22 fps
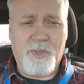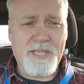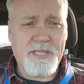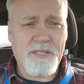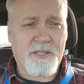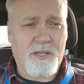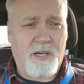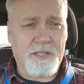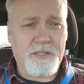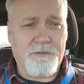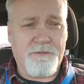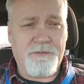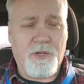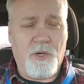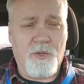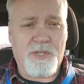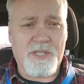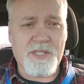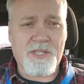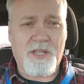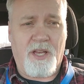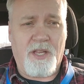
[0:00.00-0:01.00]
we start to
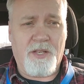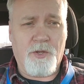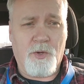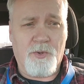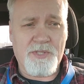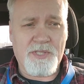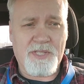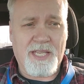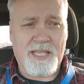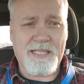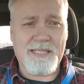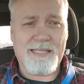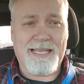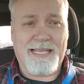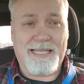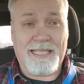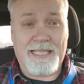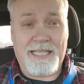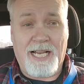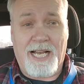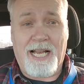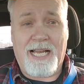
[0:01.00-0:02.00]
focus on those things
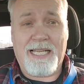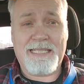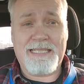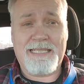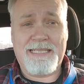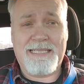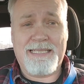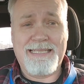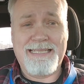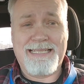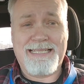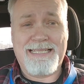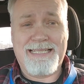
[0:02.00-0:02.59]
that God